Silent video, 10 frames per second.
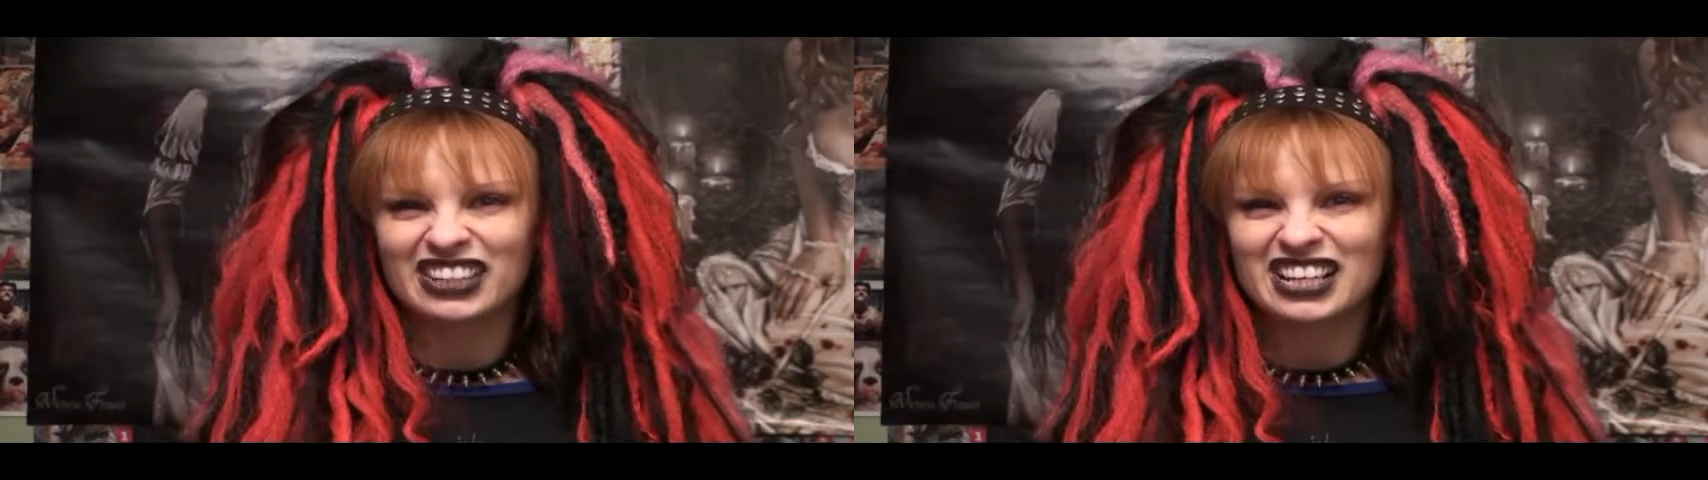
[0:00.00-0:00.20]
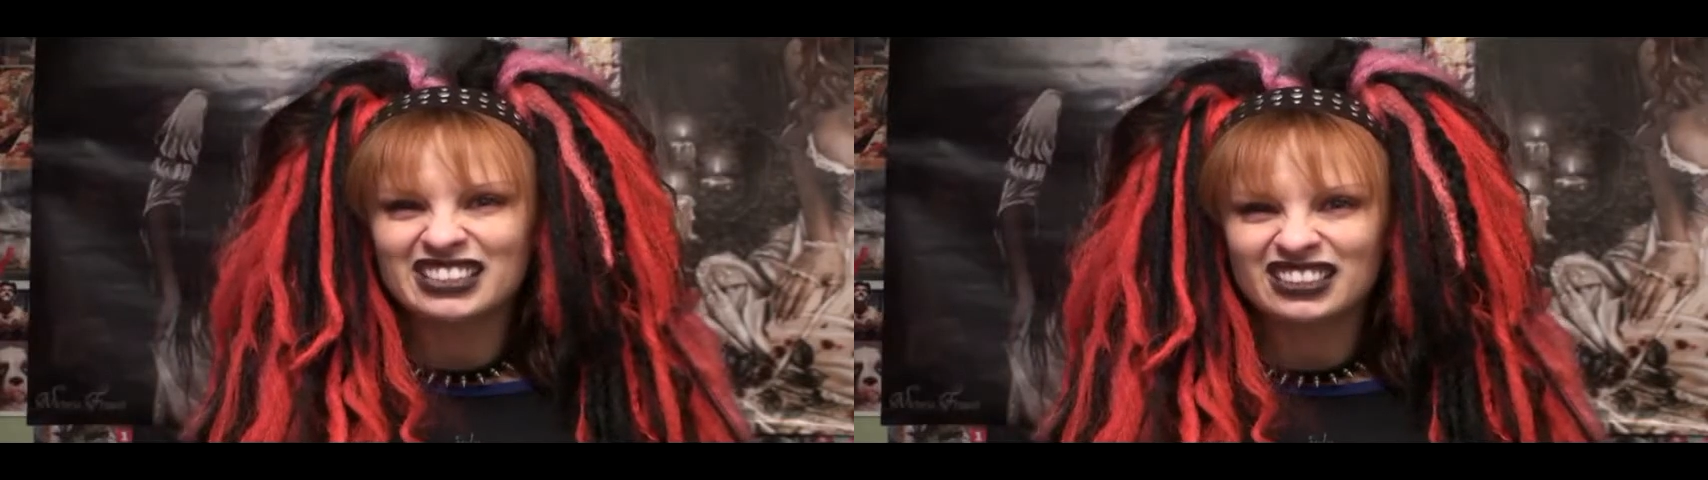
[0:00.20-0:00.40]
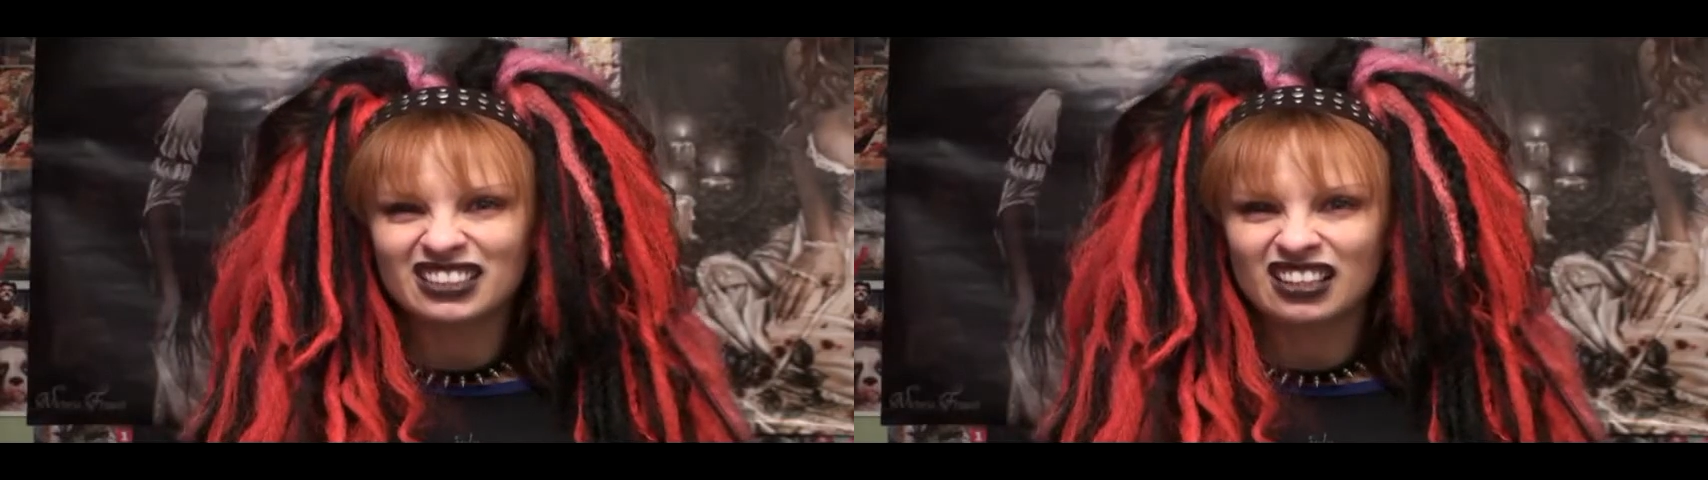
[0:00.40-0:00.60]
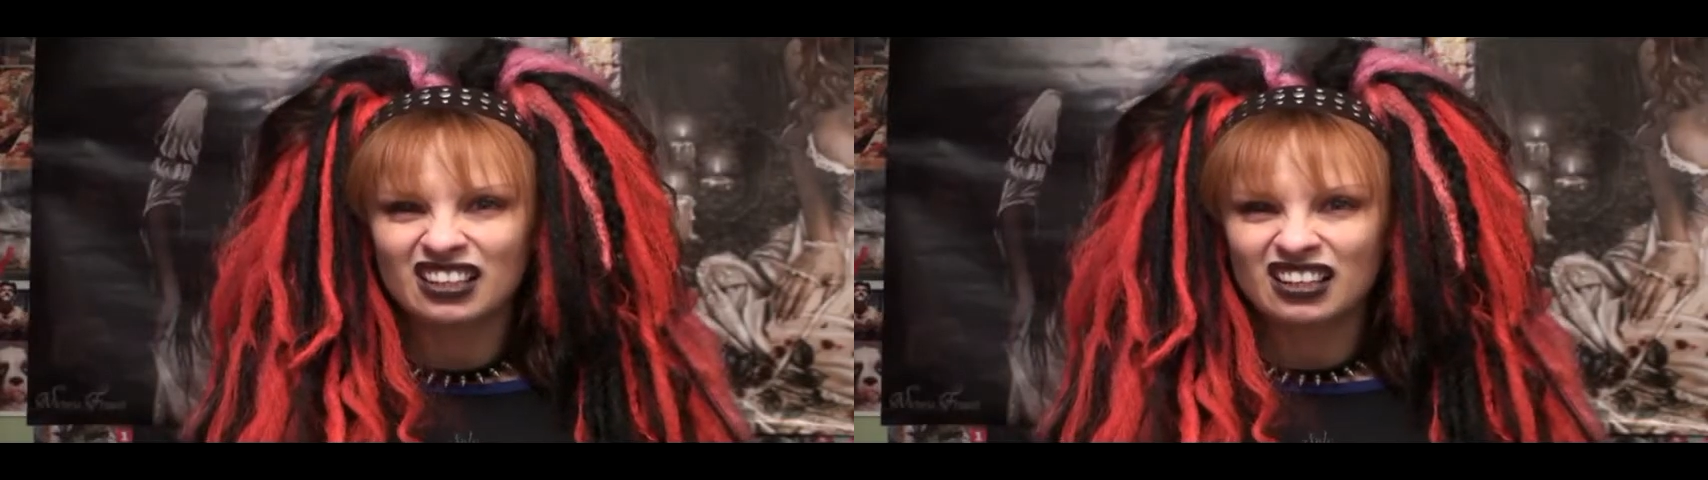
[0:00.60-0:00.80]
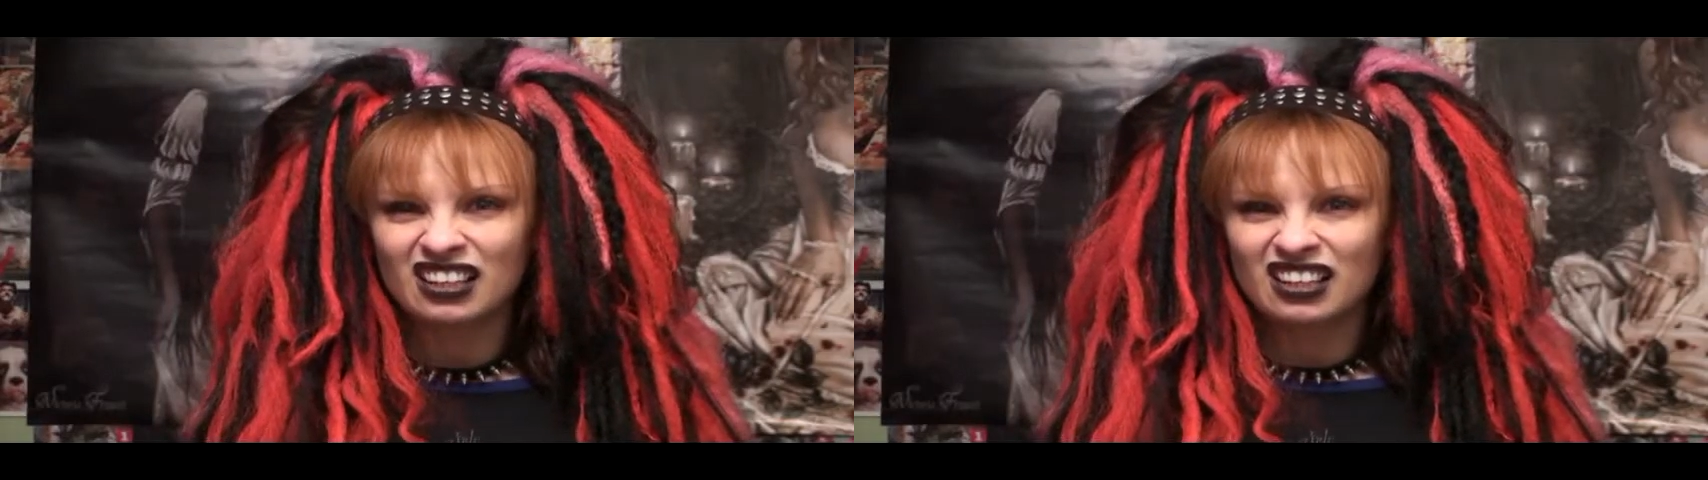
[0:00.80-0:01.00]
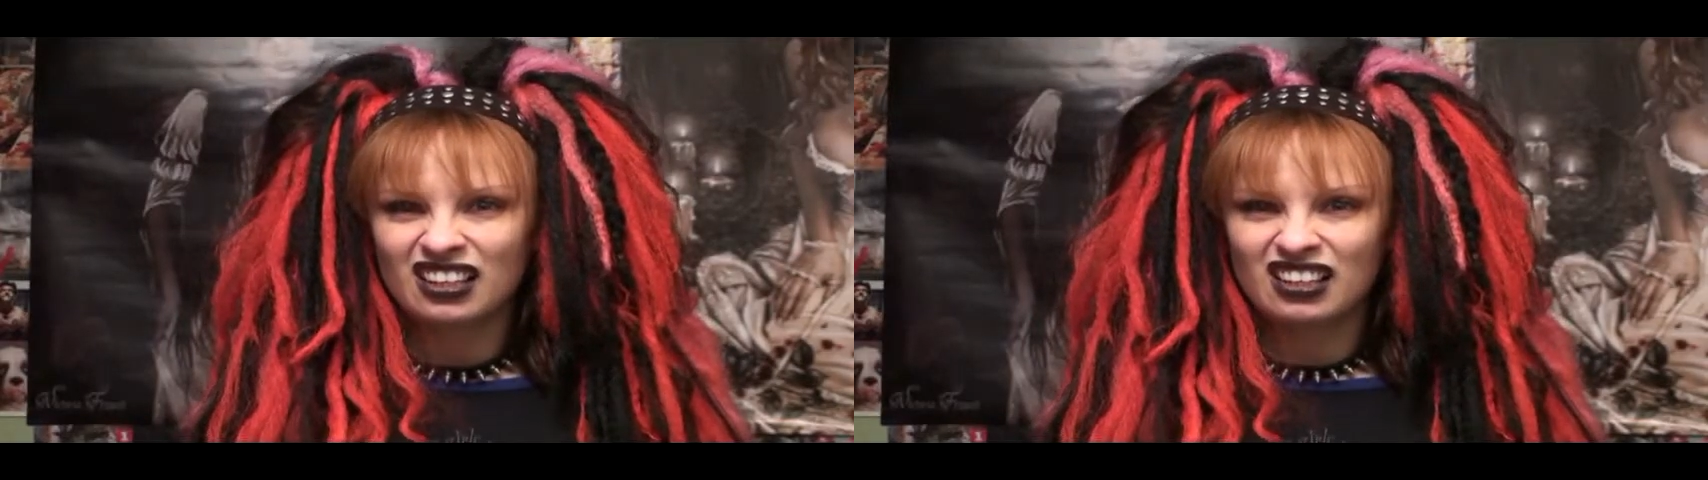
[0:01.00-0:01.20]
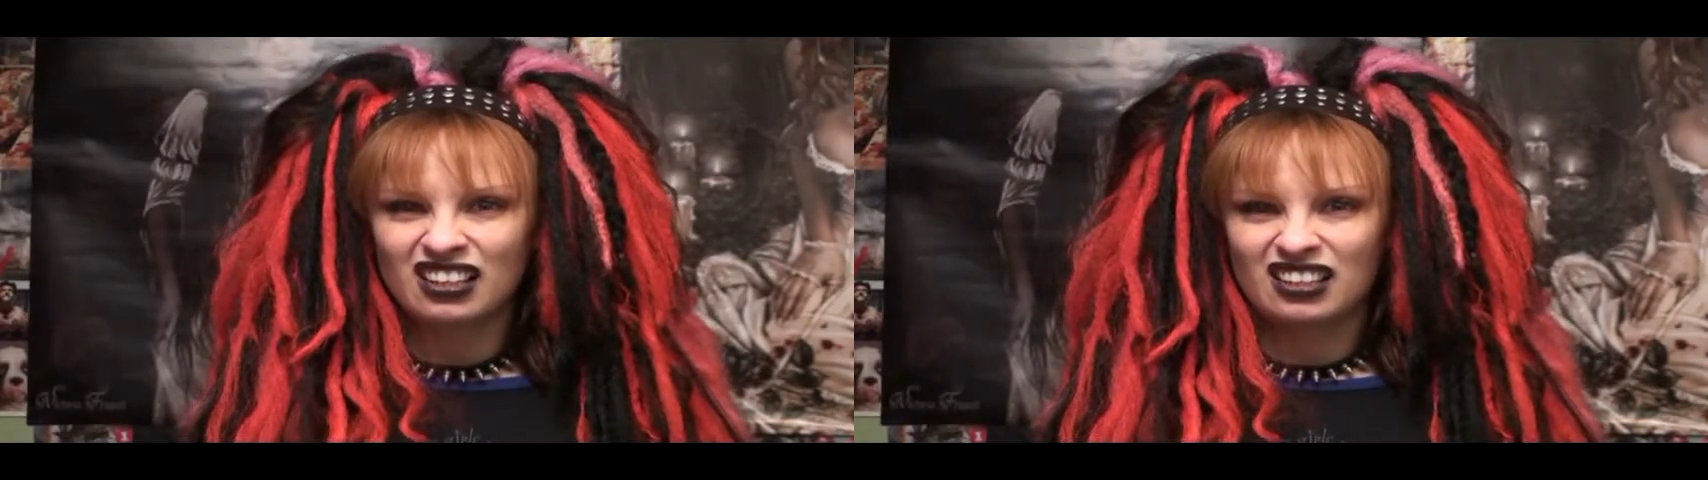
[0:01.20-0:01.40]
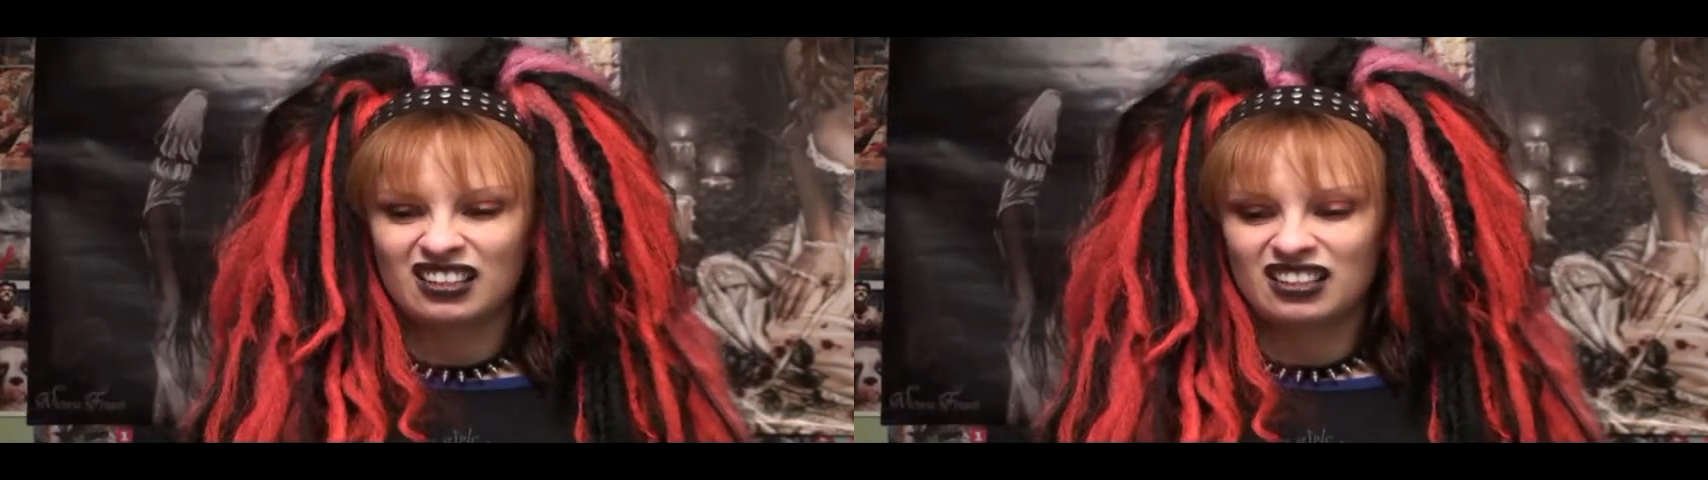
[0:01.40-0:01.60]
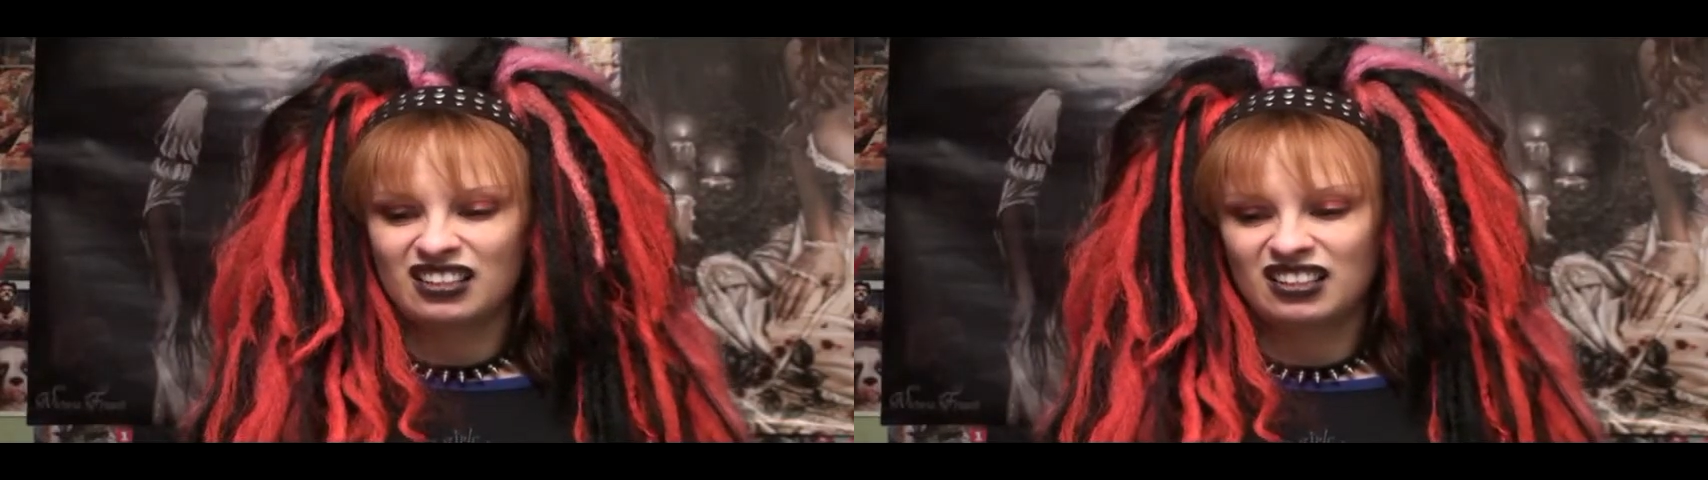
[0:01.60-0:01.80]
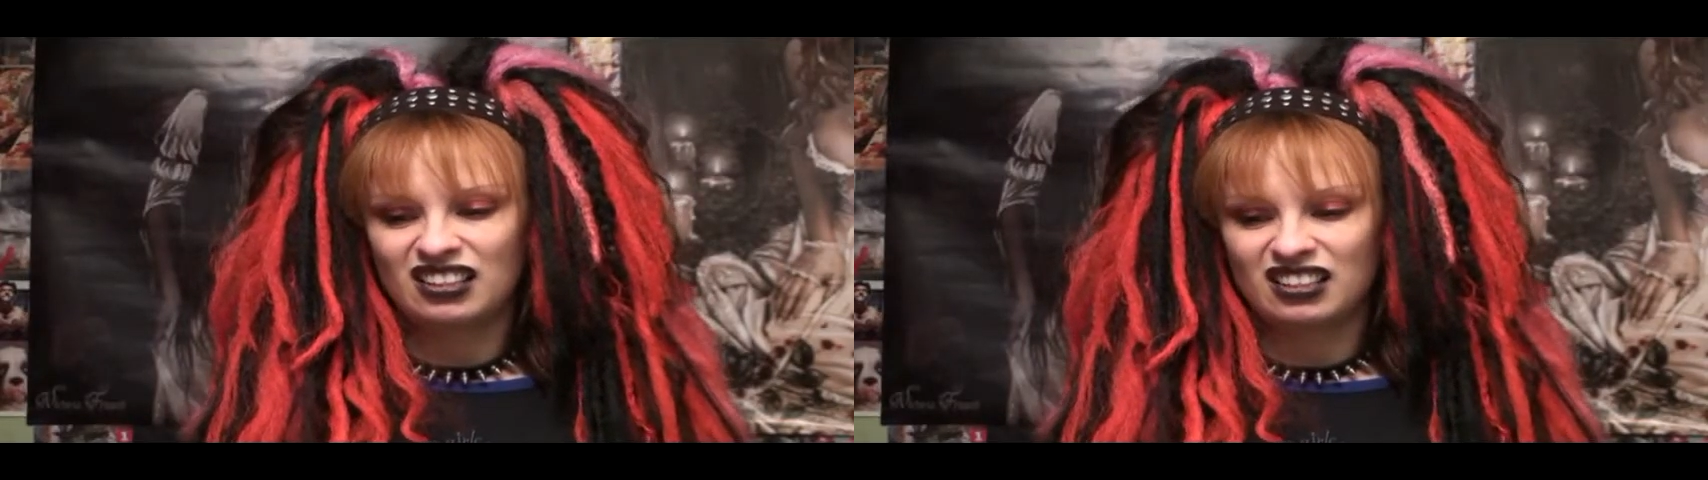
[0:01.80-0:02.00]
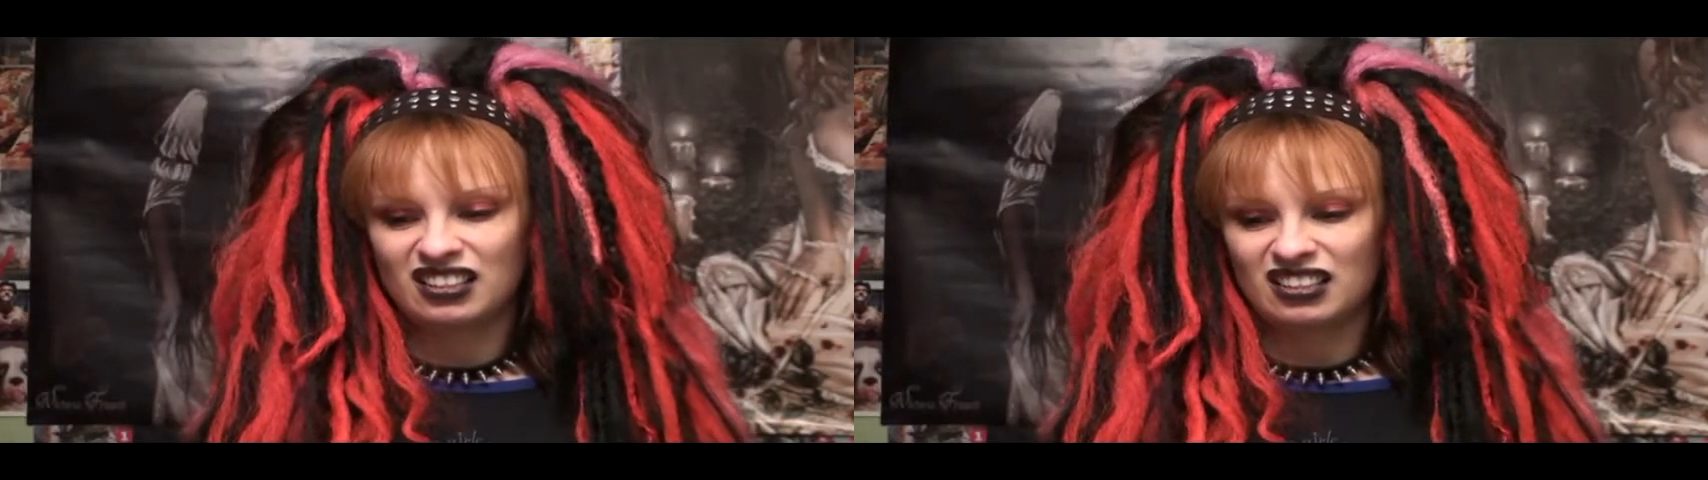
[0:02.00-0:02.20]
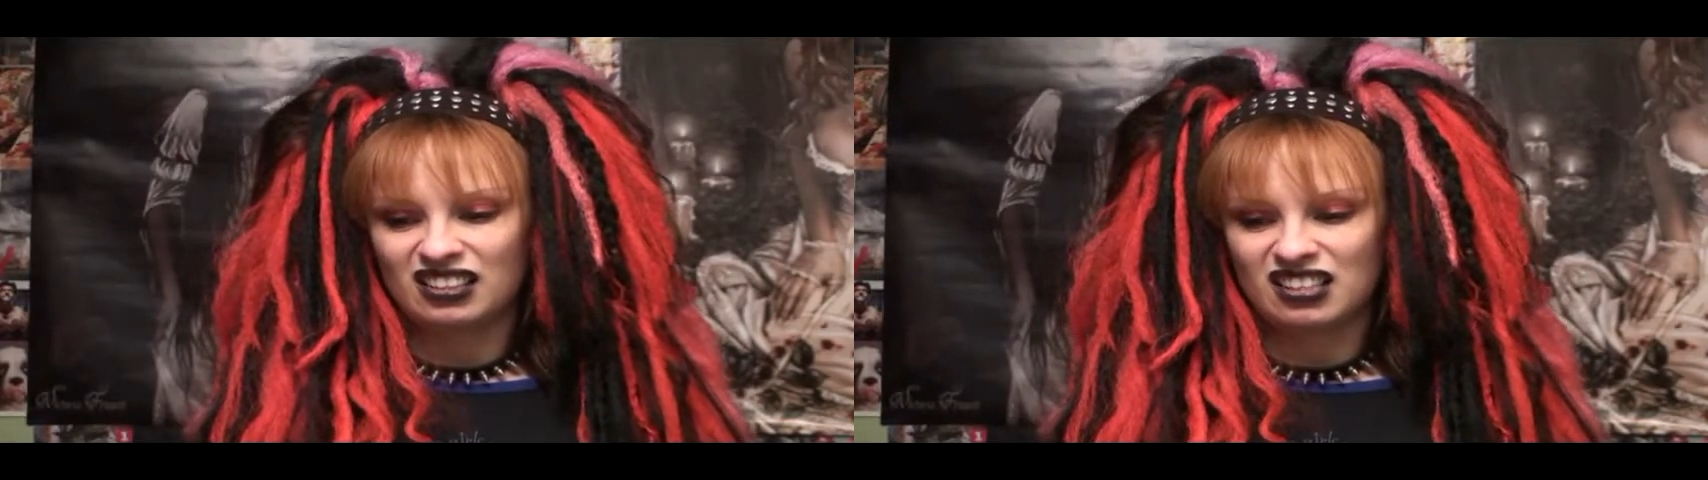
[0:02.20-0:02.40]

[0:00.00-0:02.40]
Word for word: does. Ah.